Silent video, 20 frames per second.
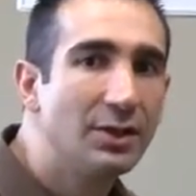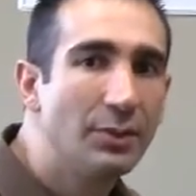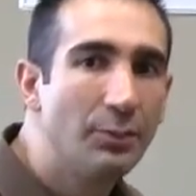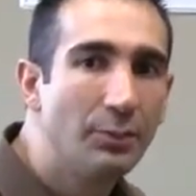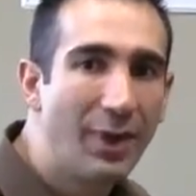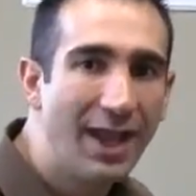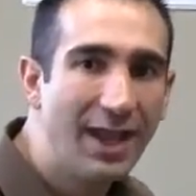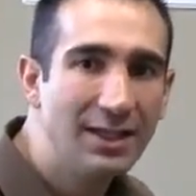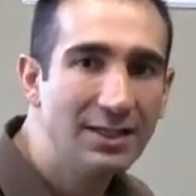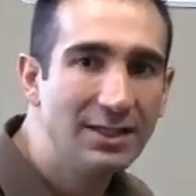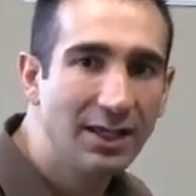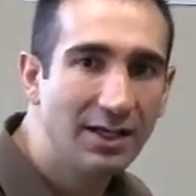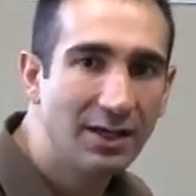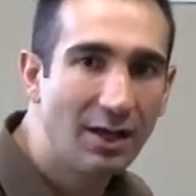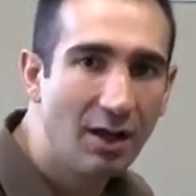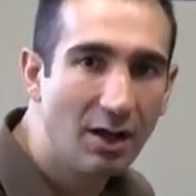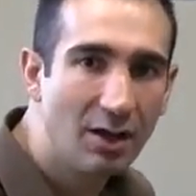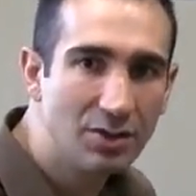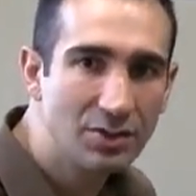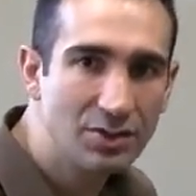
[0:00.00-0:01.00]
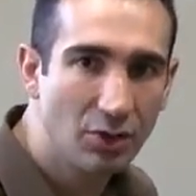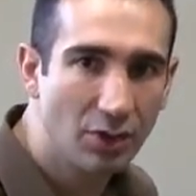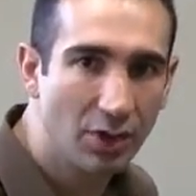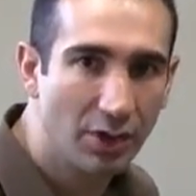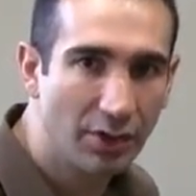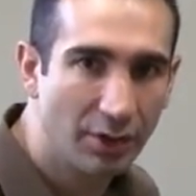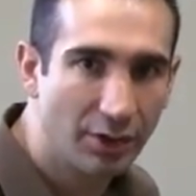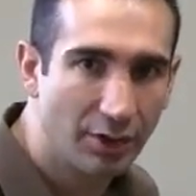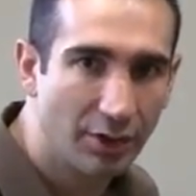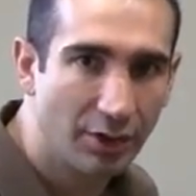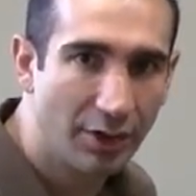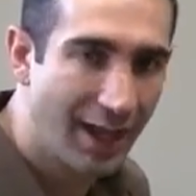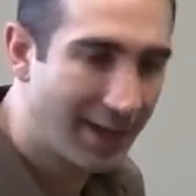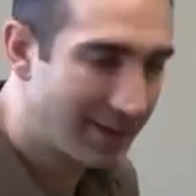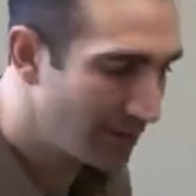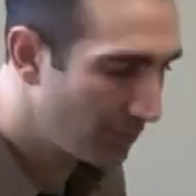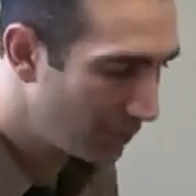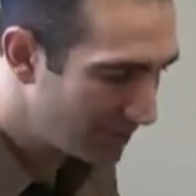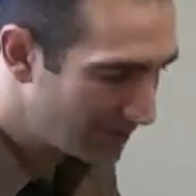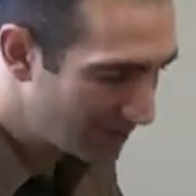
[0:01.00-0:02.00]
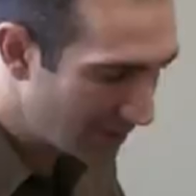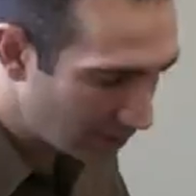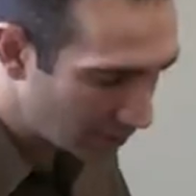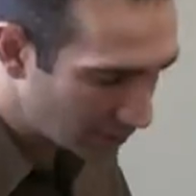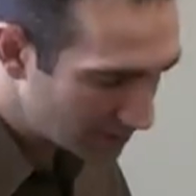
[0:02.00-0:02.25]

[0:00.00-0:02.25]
Pain can also occur at the patellar